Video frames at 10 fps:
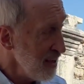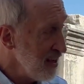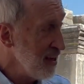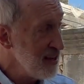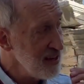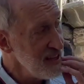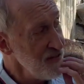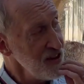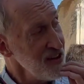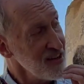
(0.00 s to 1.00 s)
And
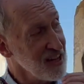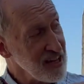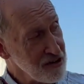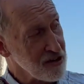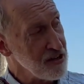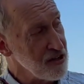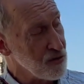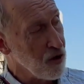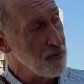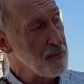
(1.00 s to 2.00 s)
even later in
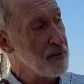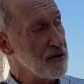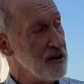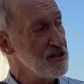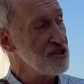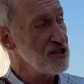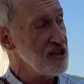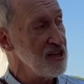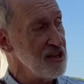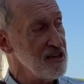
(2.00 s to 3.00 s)
the Roman period,
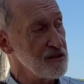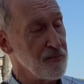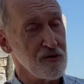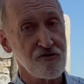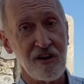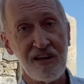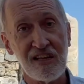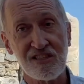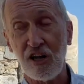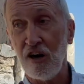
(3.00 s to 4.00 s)
she is portrayed
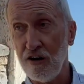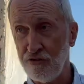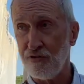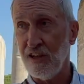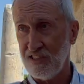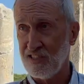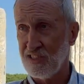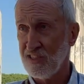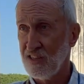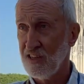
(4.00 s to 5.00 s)
as the
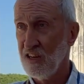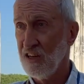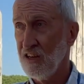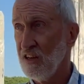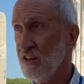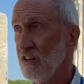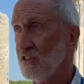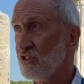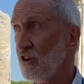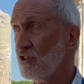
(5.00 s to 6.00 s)
huntress.
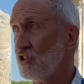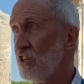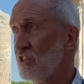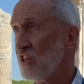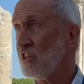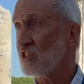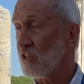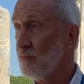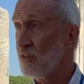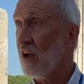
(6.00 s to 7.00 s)
So she's a
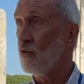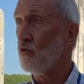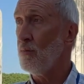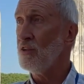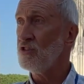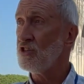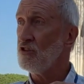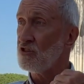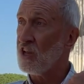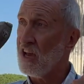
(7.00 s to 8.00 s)
slimmed down woman. She
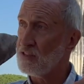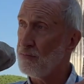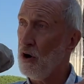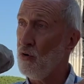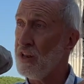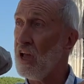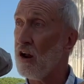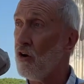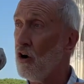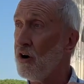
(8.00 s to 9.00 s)
usually has bow and
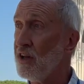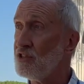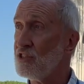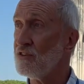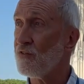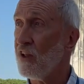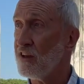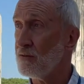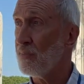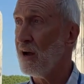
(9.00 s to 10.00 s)
arrow, and she's
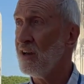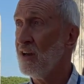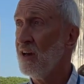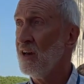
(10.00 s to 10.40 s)
flanked by...